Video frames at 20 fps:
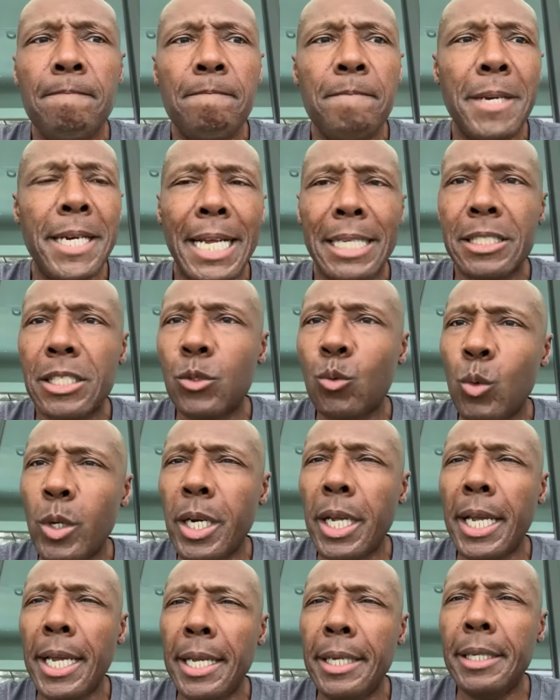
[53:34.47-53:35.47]
And I just went
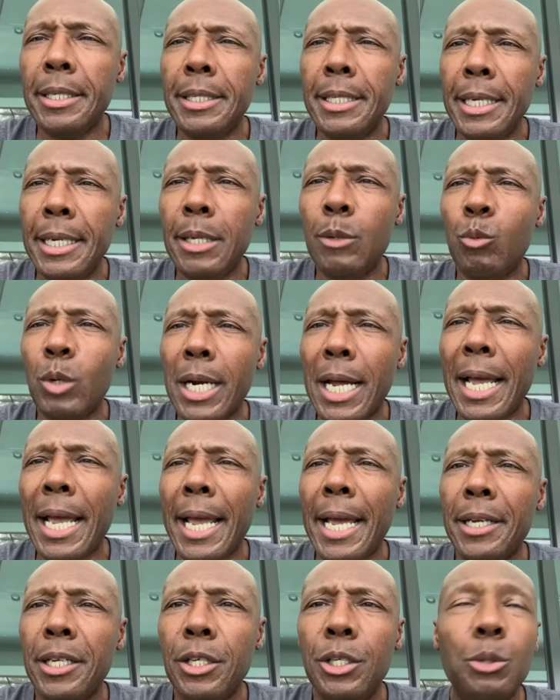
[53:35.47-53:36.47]
ahead and did what I
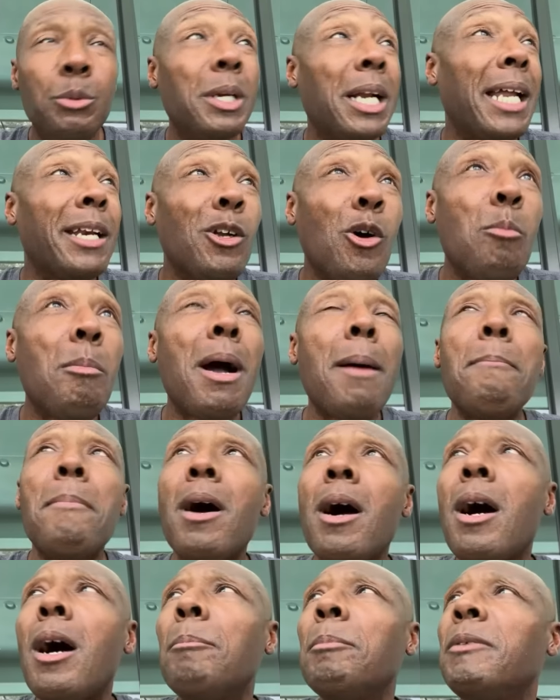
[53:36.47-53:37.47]
had to do. And I know my
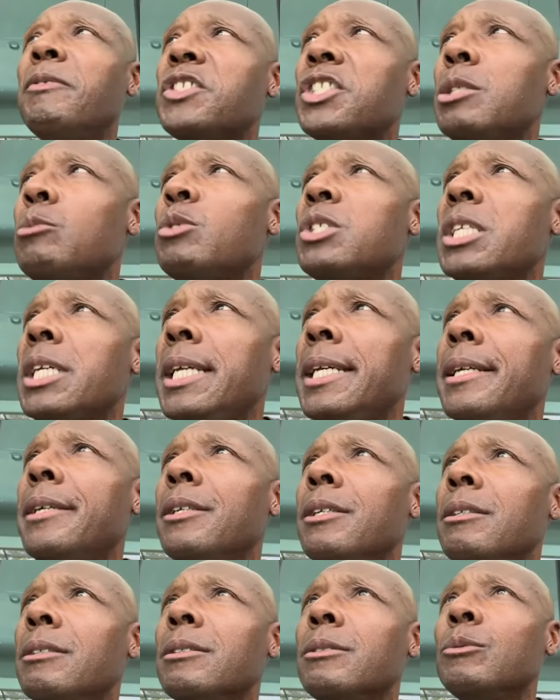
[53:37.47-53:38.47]
mom, if she was
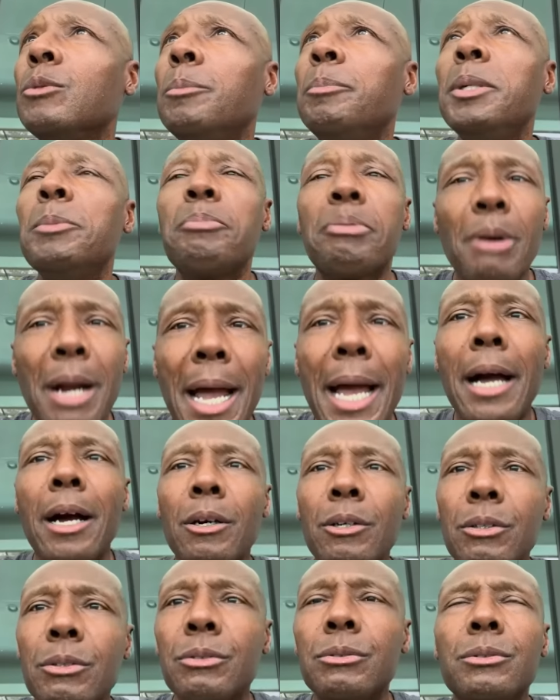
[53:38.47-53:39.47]
here, would be proud.
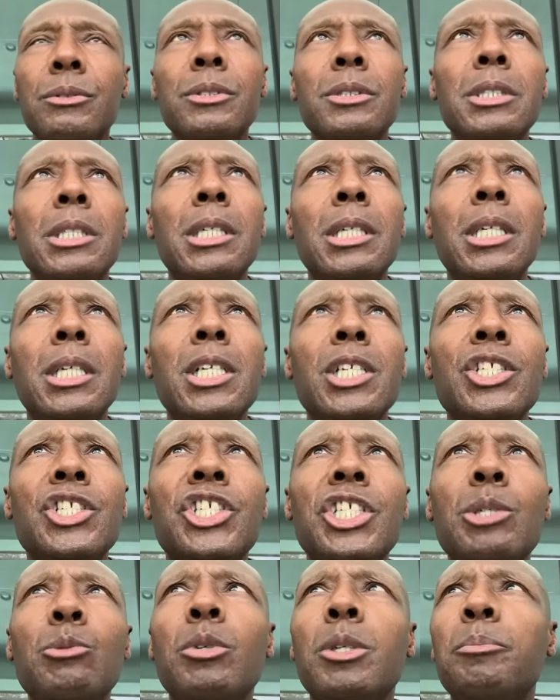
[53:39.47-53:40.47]

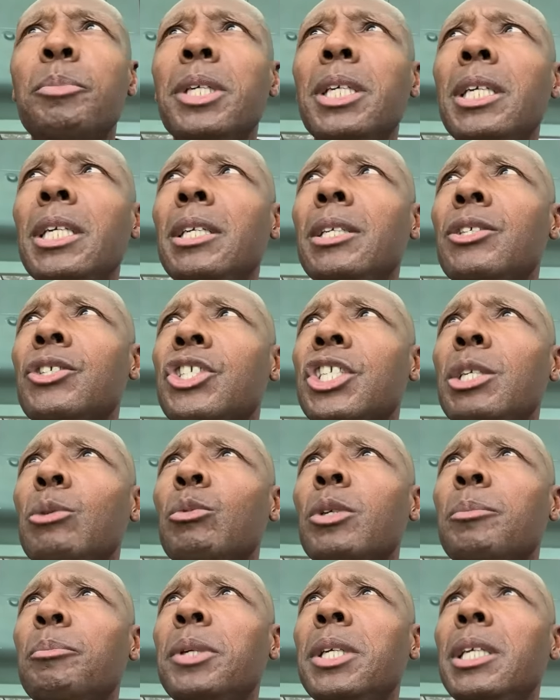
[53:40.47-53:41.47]
She would be, she
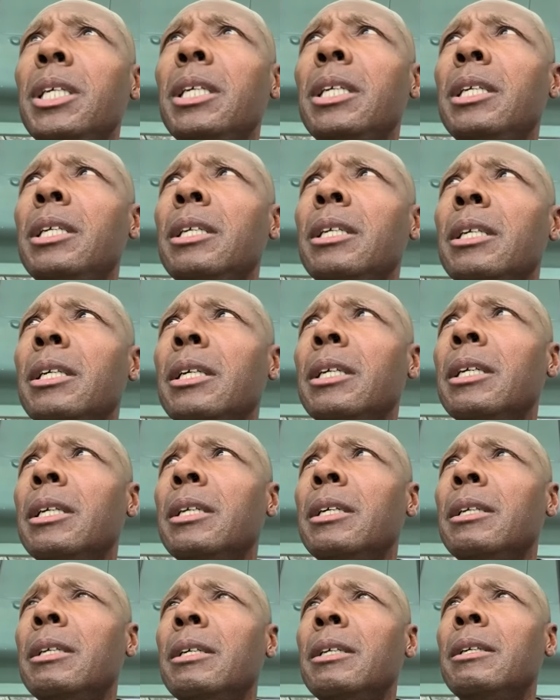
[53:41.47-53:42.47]
would be
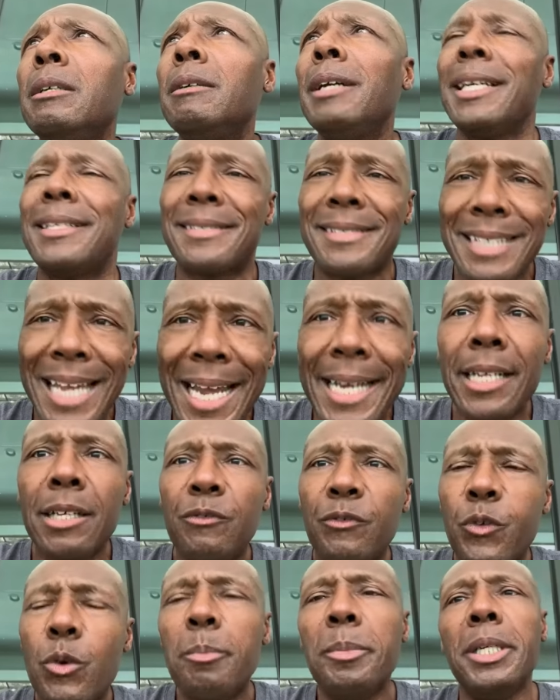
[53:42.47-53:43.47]
excited
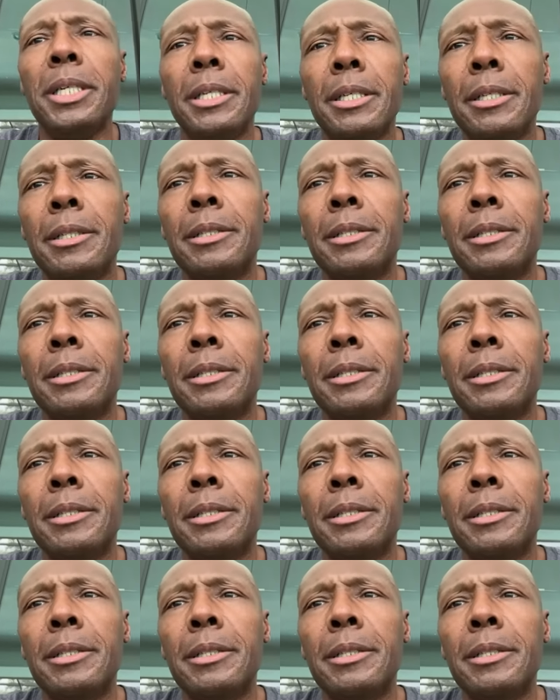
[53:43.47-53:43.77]
for me.